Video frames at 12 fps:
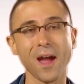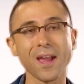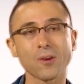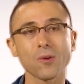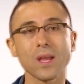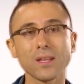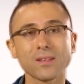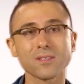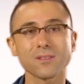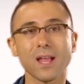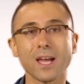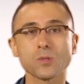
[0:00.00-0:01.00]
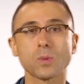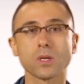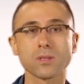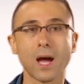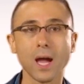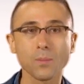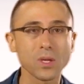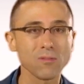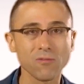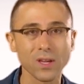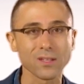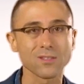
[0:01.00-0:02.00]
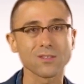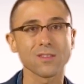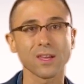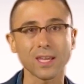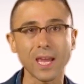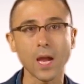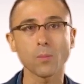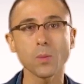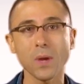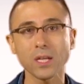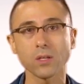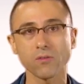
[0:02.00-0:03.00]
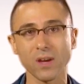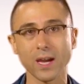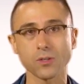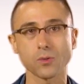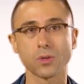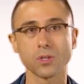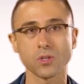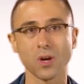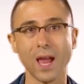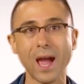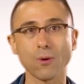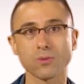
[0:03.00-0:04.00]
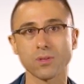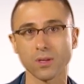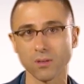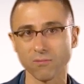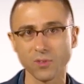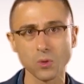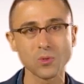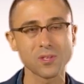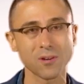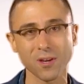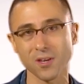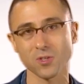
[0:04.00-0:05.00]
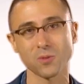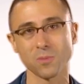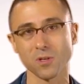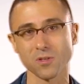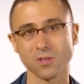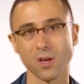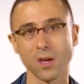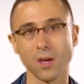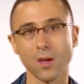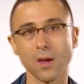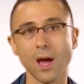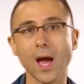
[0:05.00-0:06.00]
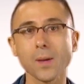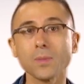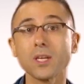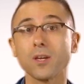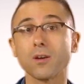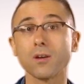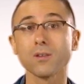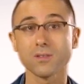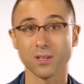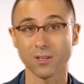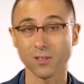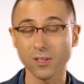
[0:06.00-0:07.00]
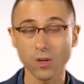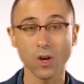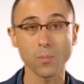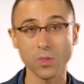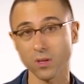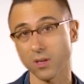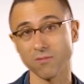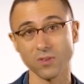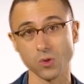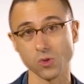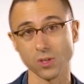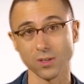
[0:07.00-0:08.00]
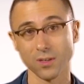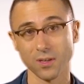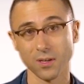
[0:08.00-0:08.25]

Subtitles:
I created this class because I'm convinced that camera manufacturers are out to confuse their customers. I'm here to clear up the confusion.